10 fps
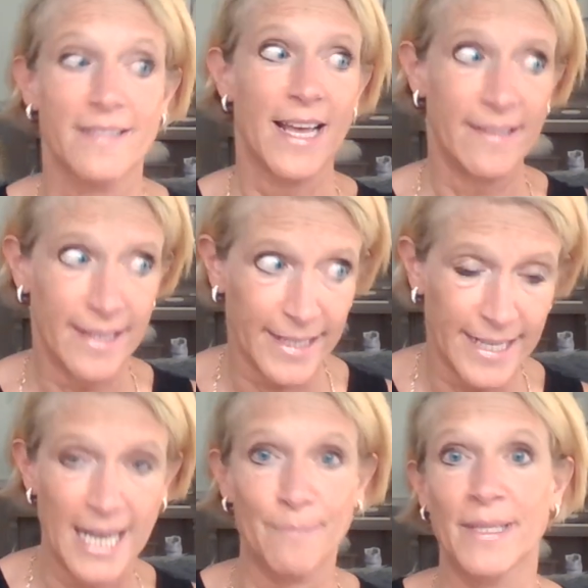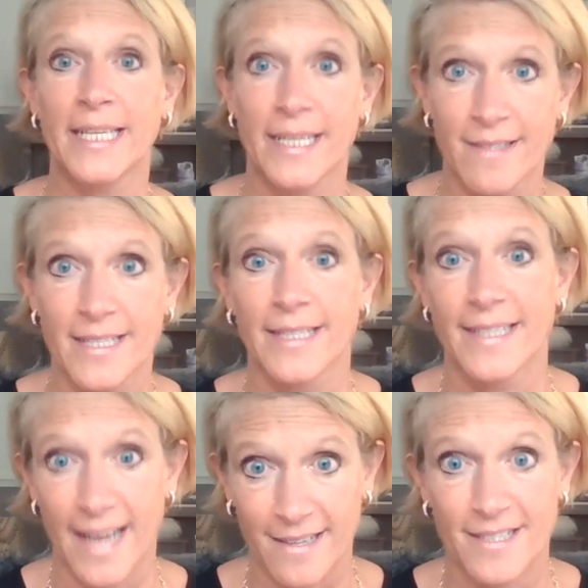and then you can help the kid
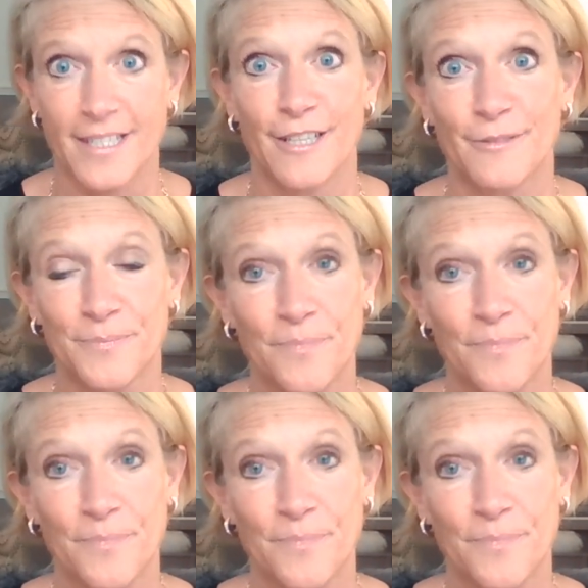seated next to you.